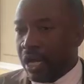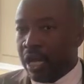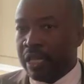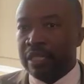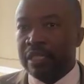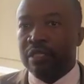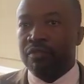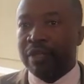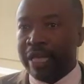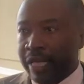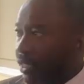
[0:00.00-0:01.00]
are these
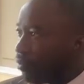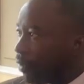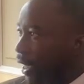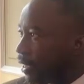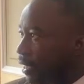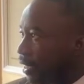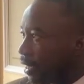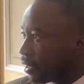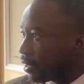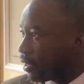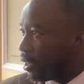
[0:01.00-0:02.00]
flying fire tenders.
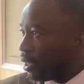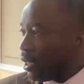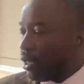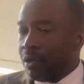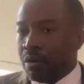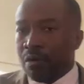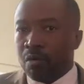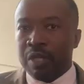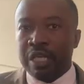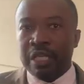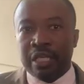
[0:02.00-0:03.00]

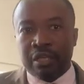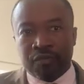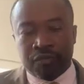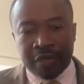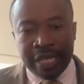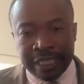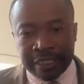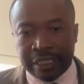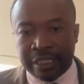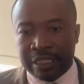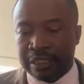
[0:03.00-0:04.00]
We have fire tenders